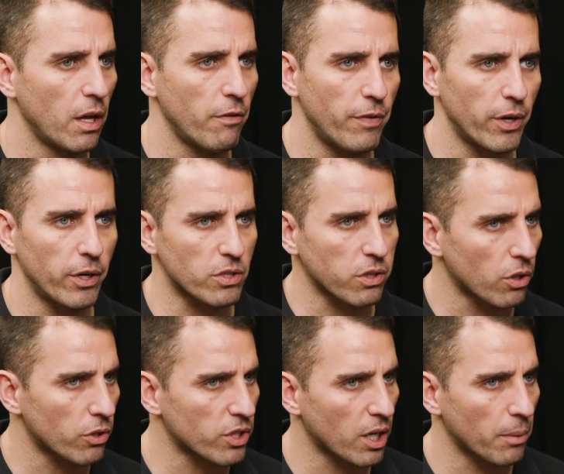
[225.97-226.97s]
various
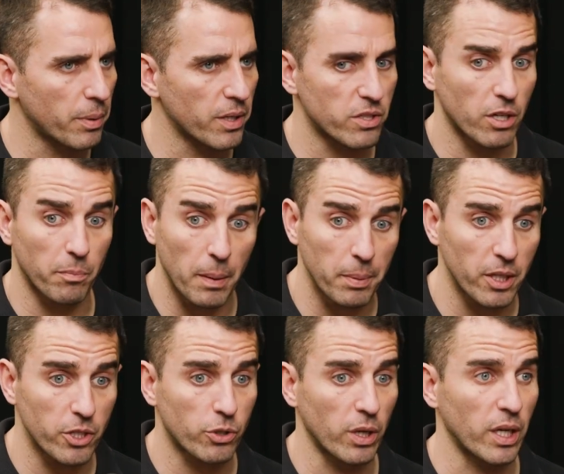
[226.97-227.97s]
large companies that are
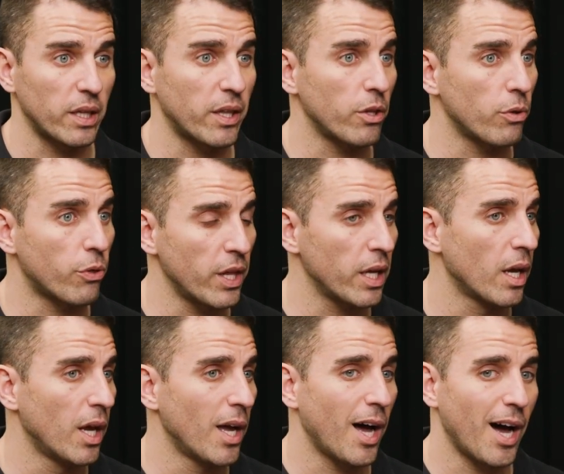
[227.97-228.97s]
publicly traded that you think
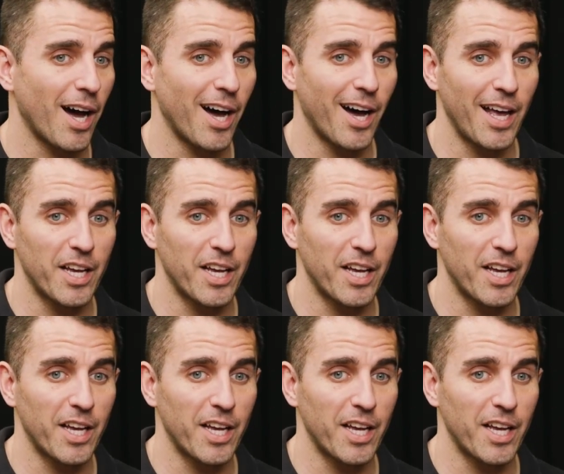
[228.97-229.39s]
uh,